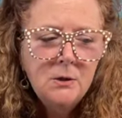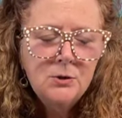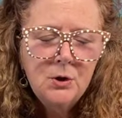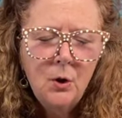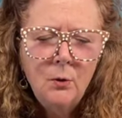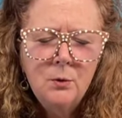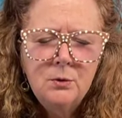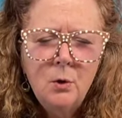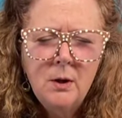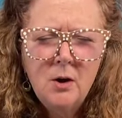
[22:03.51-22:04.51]
So
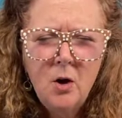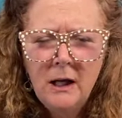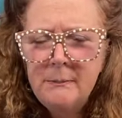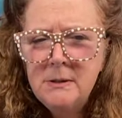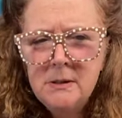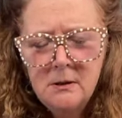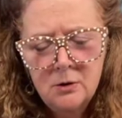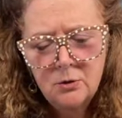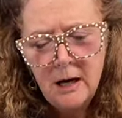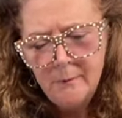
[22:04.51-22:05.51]
don't get caught up into
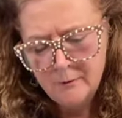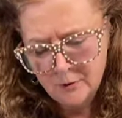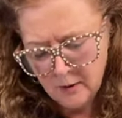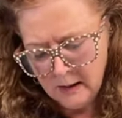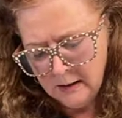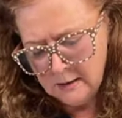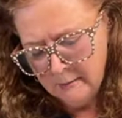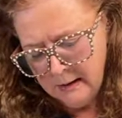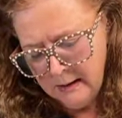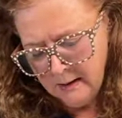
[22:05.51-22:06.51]
the trap of trying
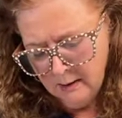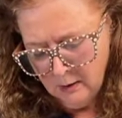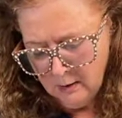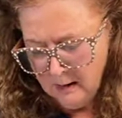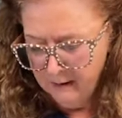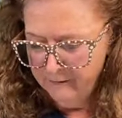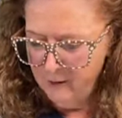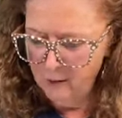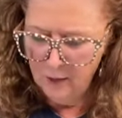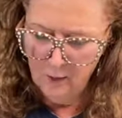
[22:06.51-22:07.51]
to make it look like a
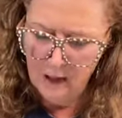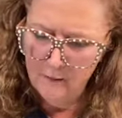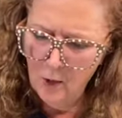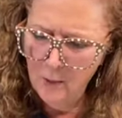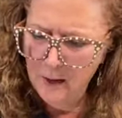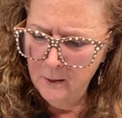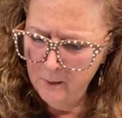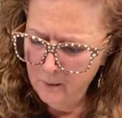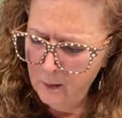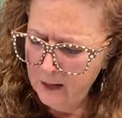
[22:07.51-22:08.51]
photograph. Nobody,
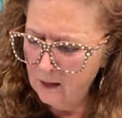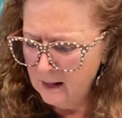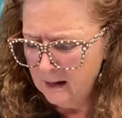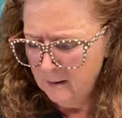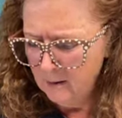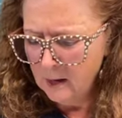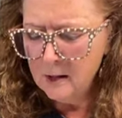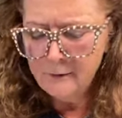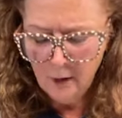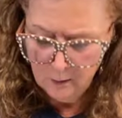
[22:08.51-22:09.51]
we can look at
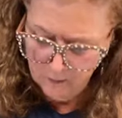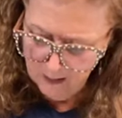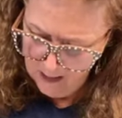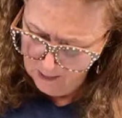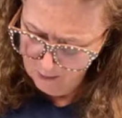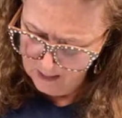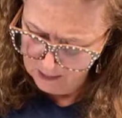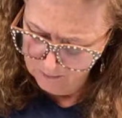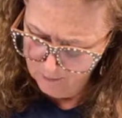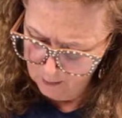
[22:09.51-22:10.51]
your phone. You get
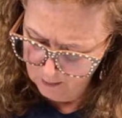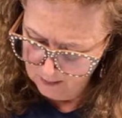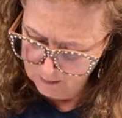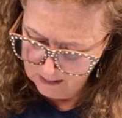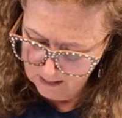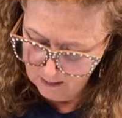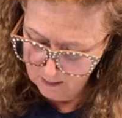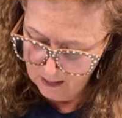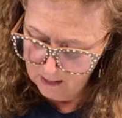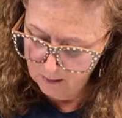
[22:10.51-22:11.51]
100,000 photographs right there
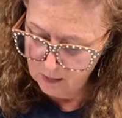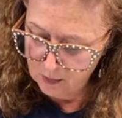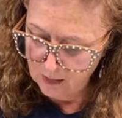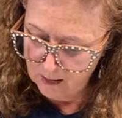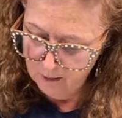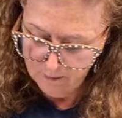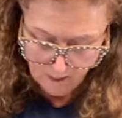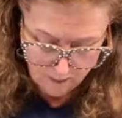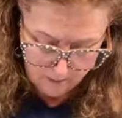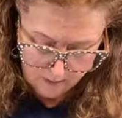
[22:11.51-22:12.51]
at your
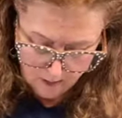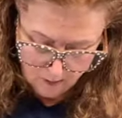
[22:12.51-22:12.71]
fingertips.